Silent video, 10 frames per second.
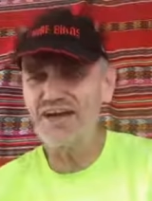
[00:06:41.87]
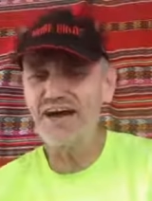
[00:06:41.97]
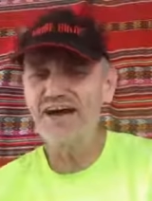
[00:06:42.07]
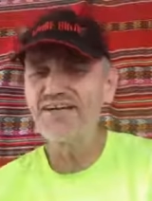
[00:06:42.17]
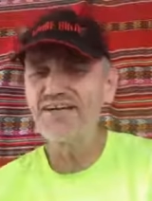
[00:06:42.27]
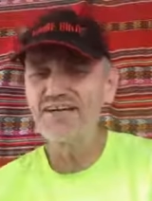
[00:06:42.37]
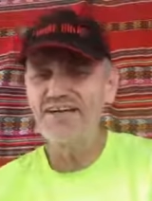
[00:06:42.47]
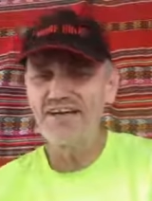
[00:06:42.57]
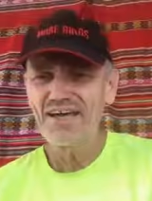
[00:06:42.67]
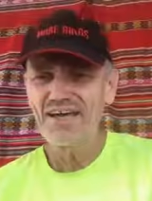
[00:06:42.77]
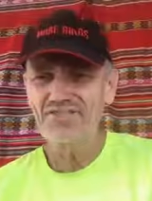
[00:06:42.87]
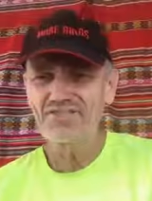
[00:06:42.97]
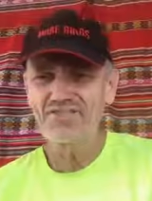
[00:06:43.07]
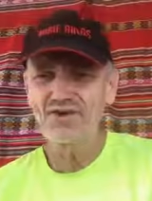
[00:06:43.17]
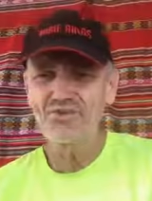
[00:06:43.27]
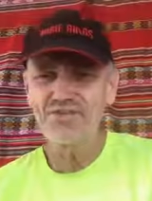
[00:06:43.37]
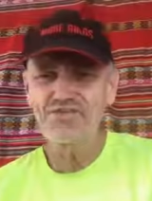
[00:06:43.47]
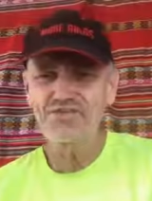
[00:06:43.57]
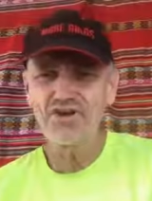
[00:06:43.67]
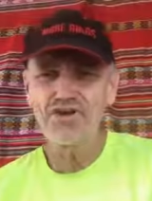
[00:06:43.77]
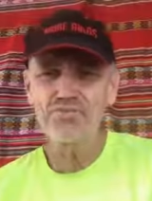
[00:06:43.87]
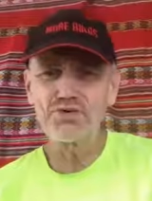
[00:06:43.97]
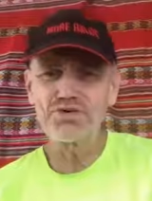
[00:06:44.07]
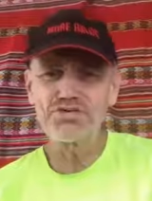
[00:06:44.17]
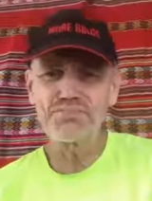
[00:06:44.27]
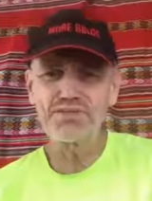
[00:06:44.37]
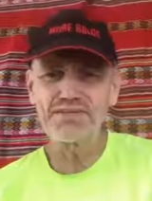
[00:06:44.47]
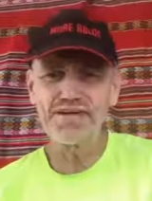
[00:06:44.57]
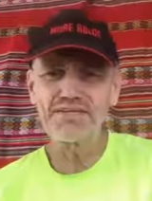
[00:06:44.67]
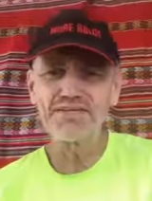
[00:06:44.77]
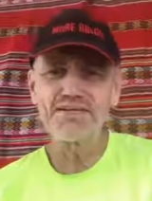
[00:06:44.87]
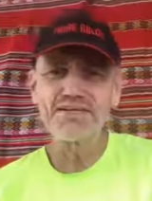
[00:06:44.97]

high. Uh, so there's a lot of work to be done.